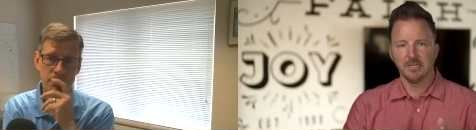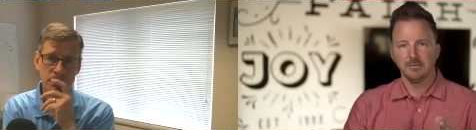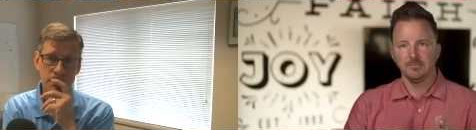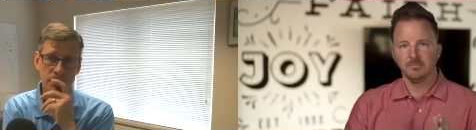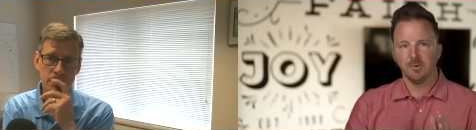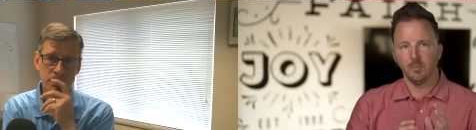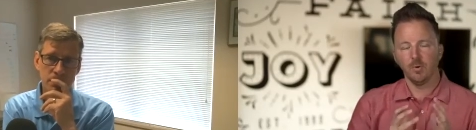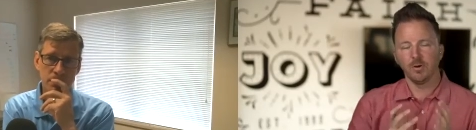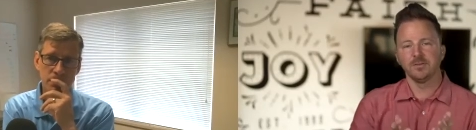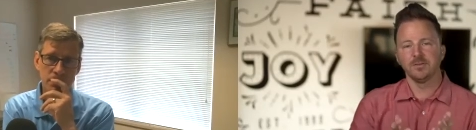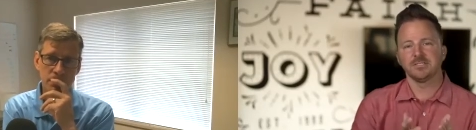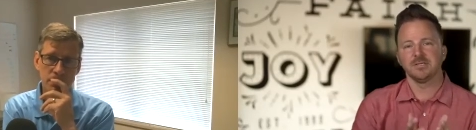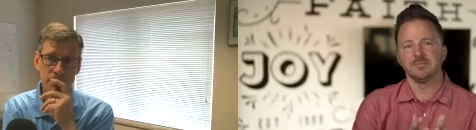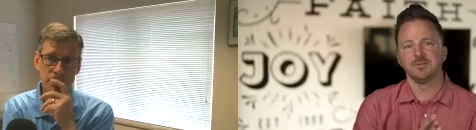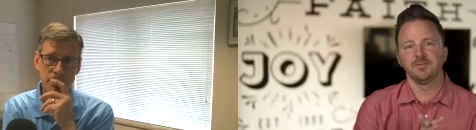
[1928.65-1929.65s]
Speaker 1: But what are the,
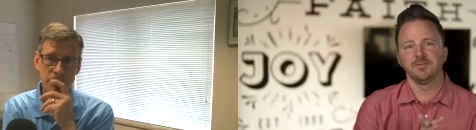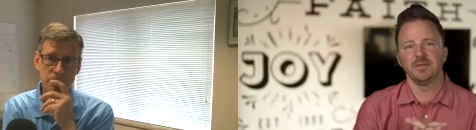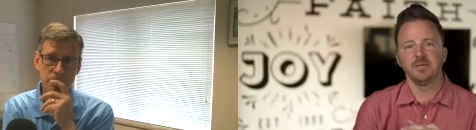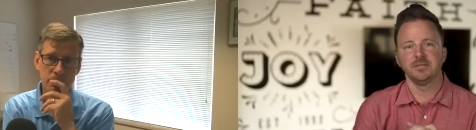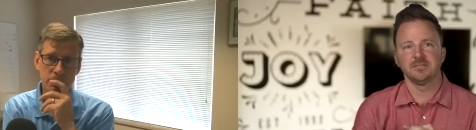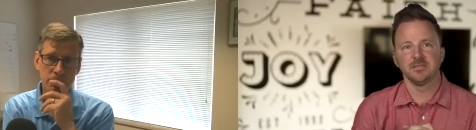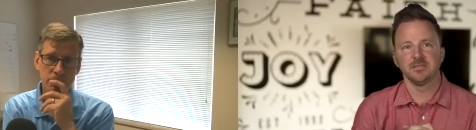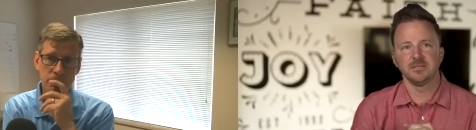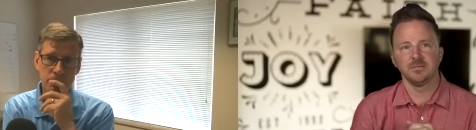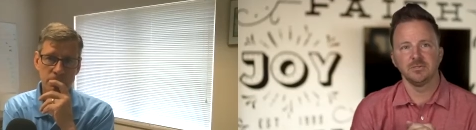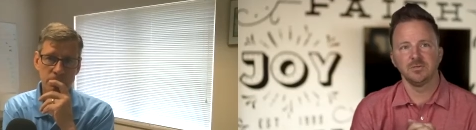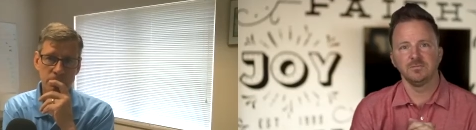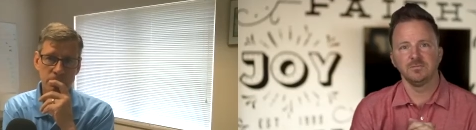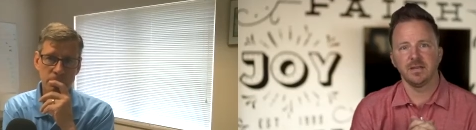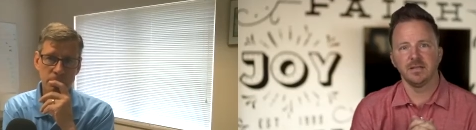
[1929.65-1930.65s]
some of the things that
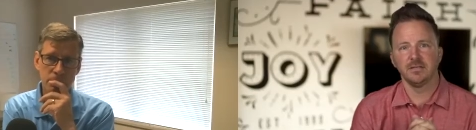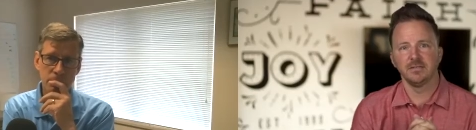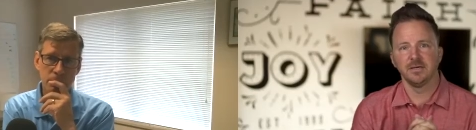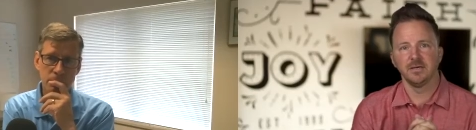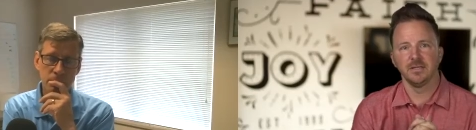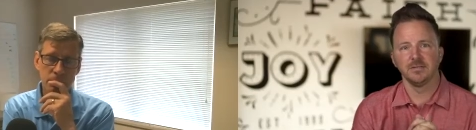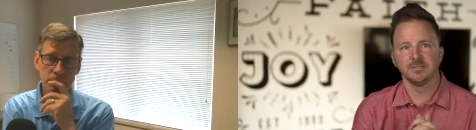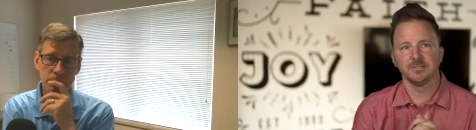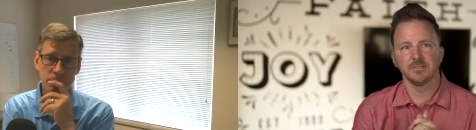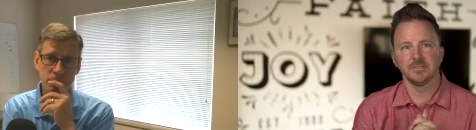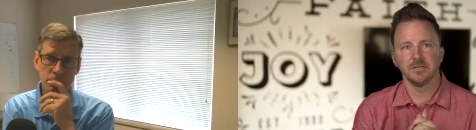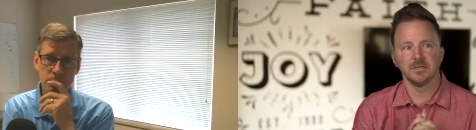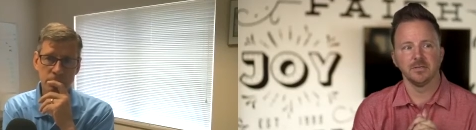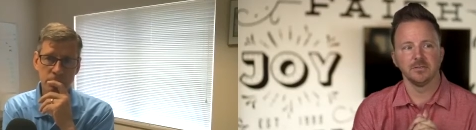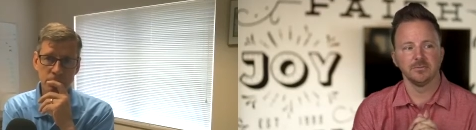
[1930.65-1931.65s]
you've kind of done to
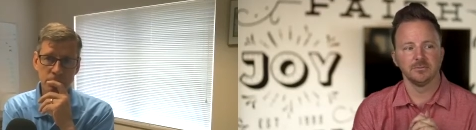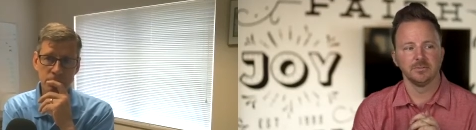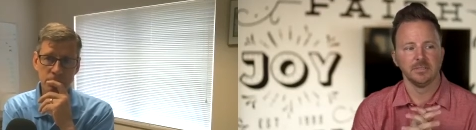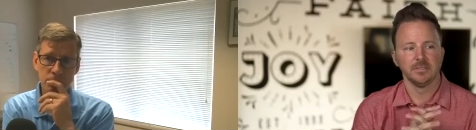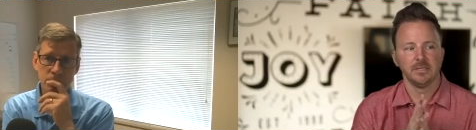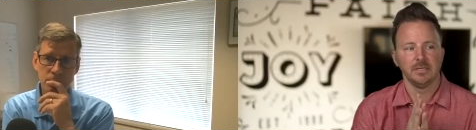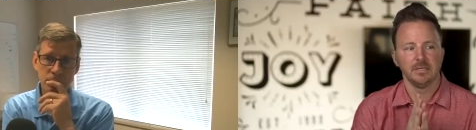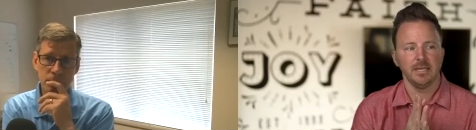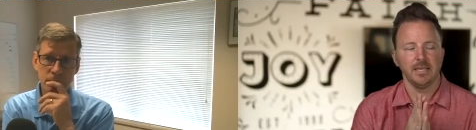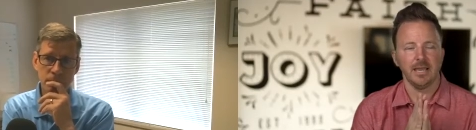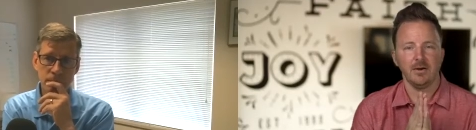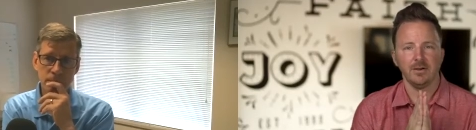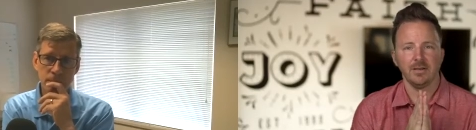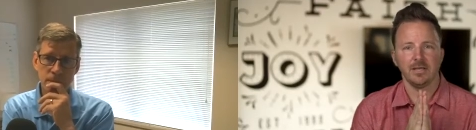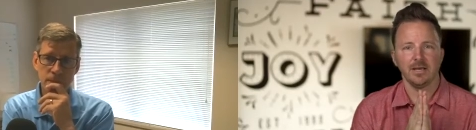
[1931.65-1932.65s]
go, hey, how
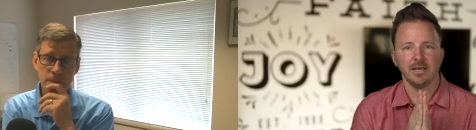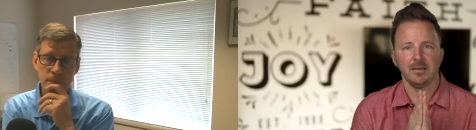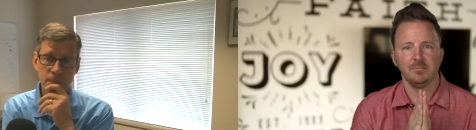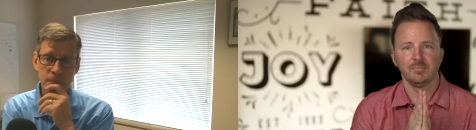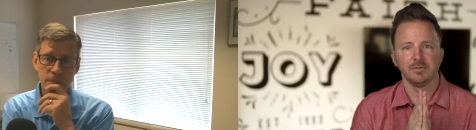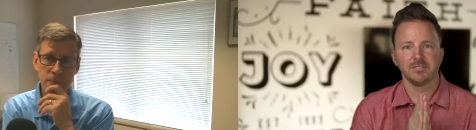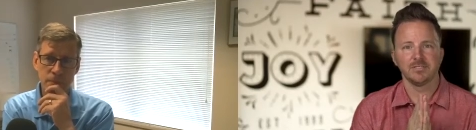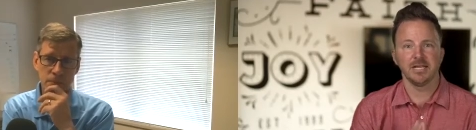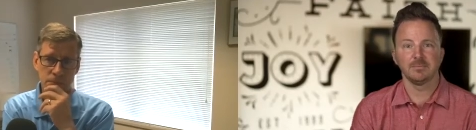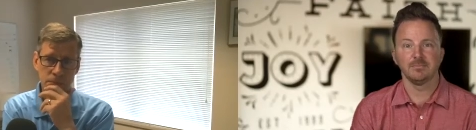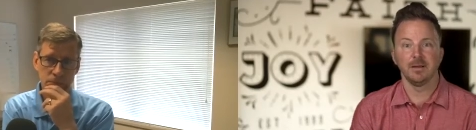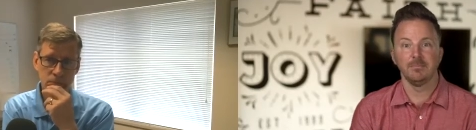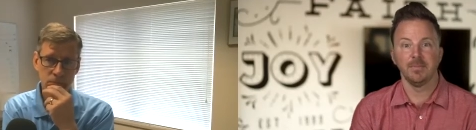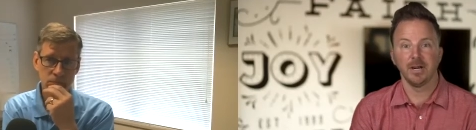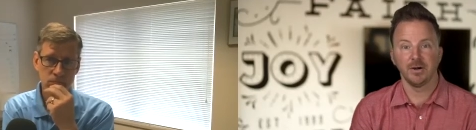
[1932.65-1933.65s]
can I protect my
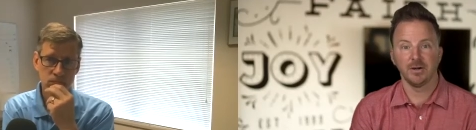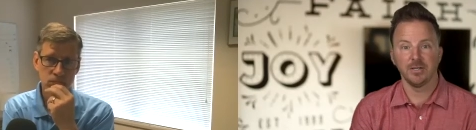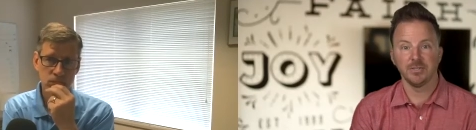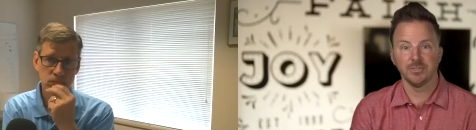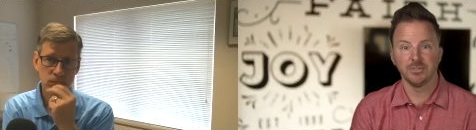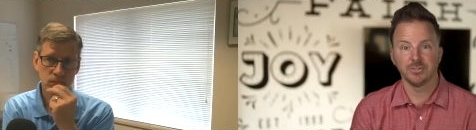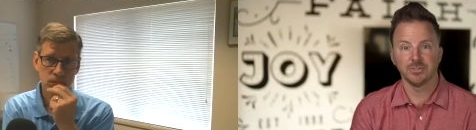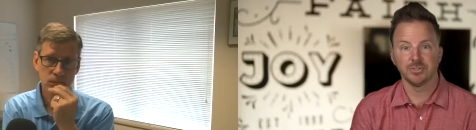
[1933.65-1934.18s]
marriage?